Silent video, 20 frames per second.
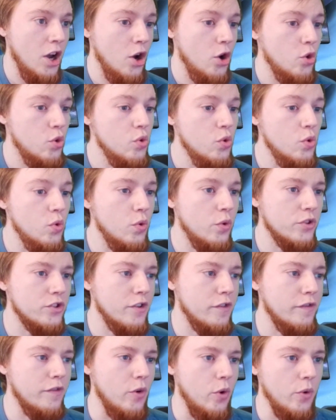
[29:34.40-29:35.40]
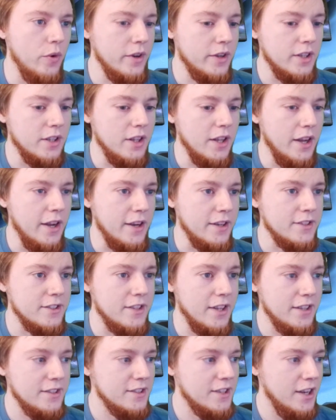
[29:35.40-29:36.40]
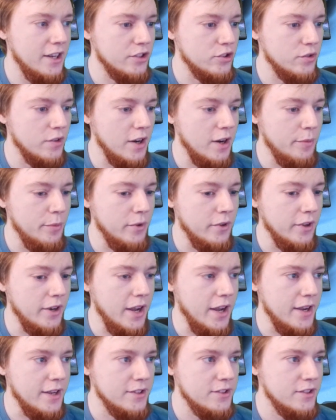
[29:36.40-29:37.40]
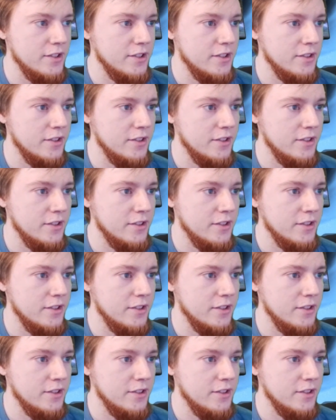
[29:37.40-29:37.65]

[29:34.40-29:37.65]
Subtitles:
Ooh, there's a Vorinclex. That's got Trample and Haste.